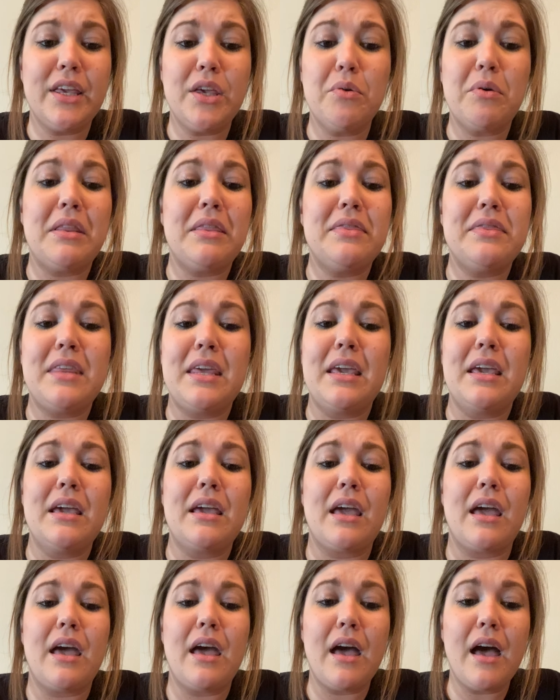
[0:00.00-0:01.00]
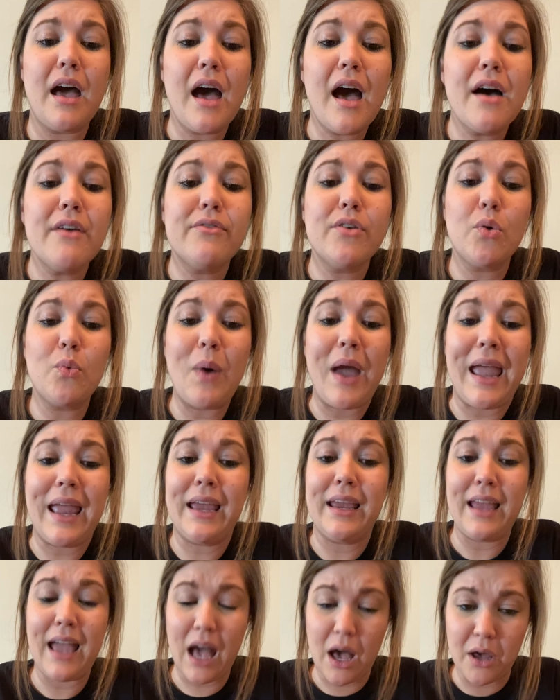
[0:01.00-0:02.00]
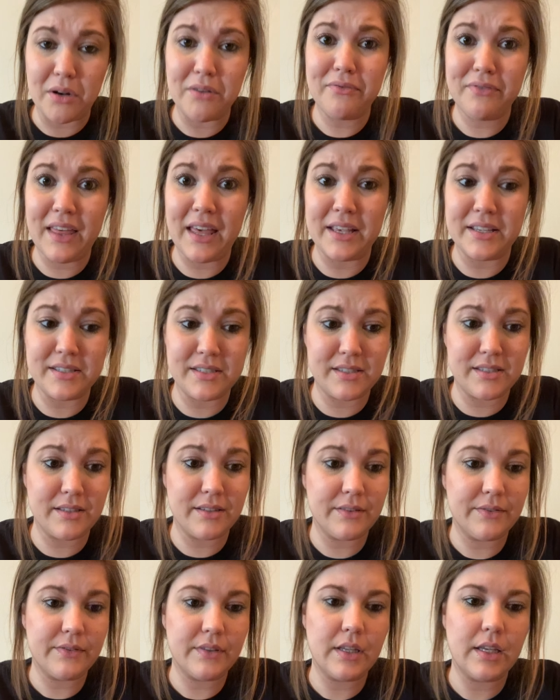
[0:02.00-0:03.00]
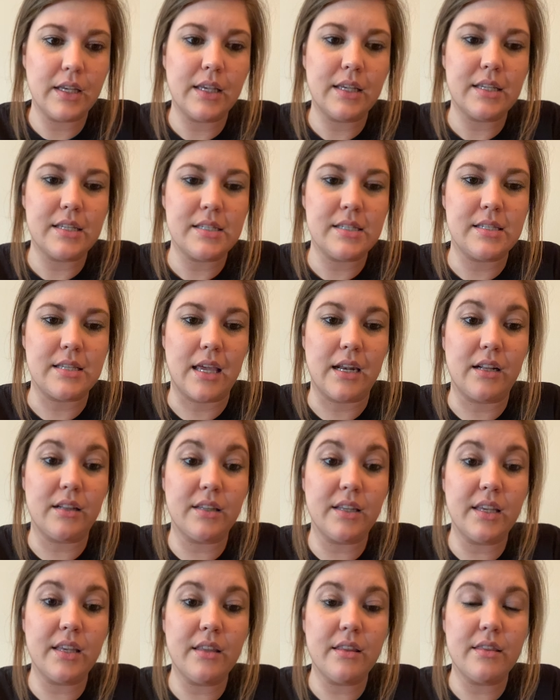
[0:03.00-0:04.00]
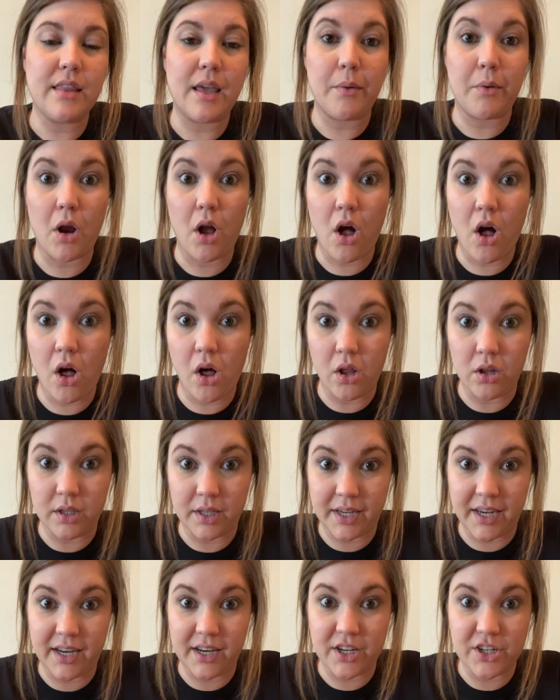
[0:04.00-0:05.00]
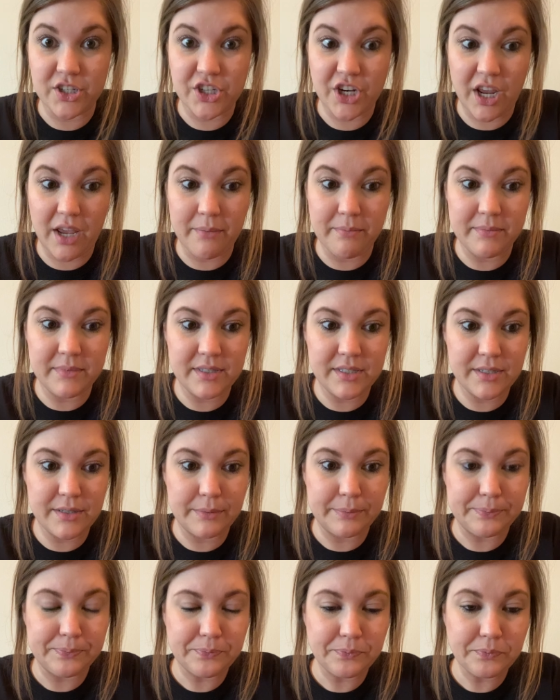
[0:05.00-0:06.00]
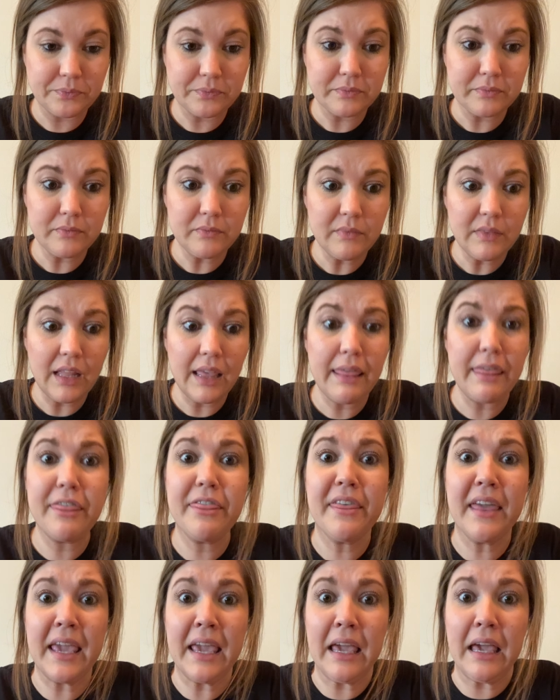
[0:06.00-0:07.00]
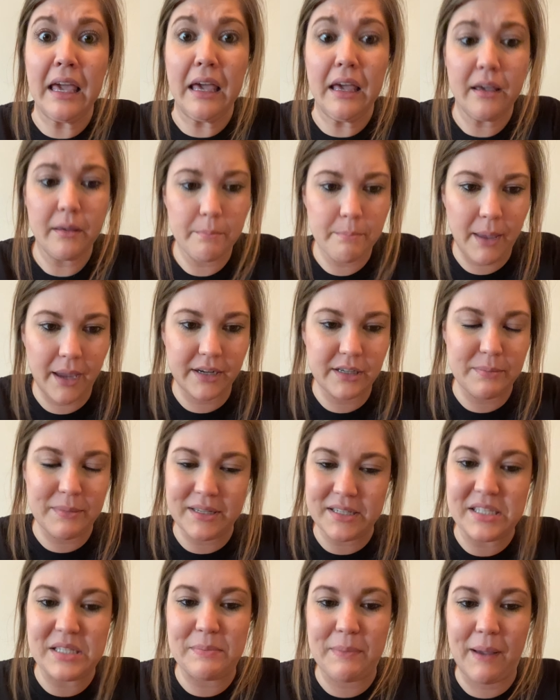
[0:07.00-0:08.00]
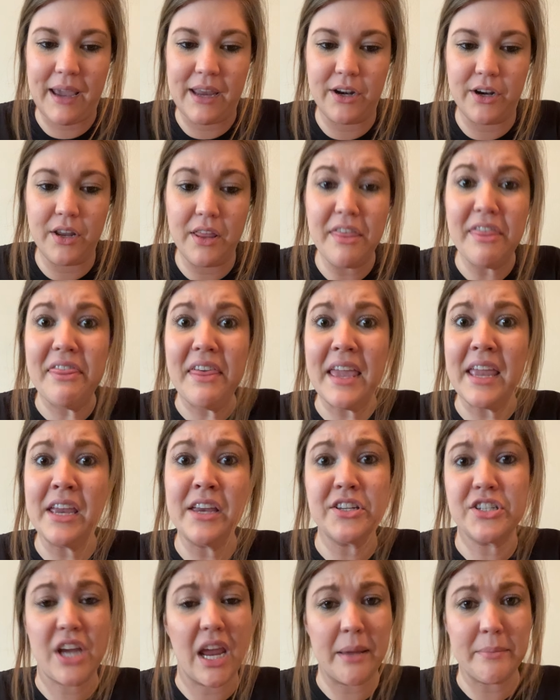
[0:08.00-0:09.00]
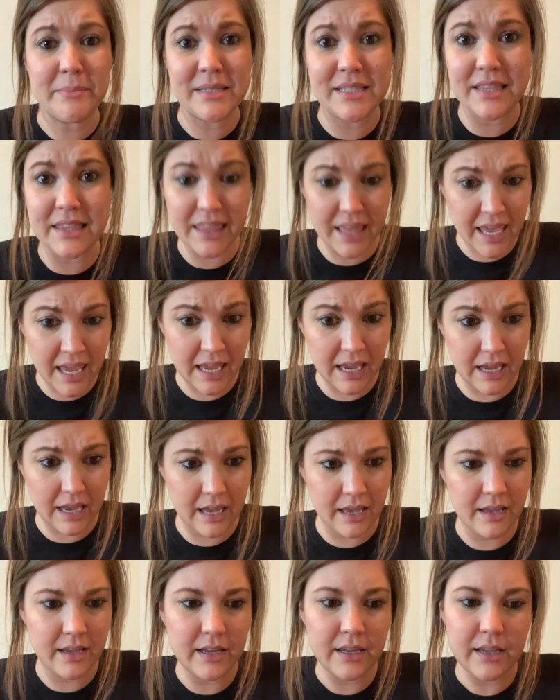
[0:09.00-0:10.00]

you can think of a way out of this." Suddenly, they were all looking at James. "Think," begged Miss Spider. "Think, James, think."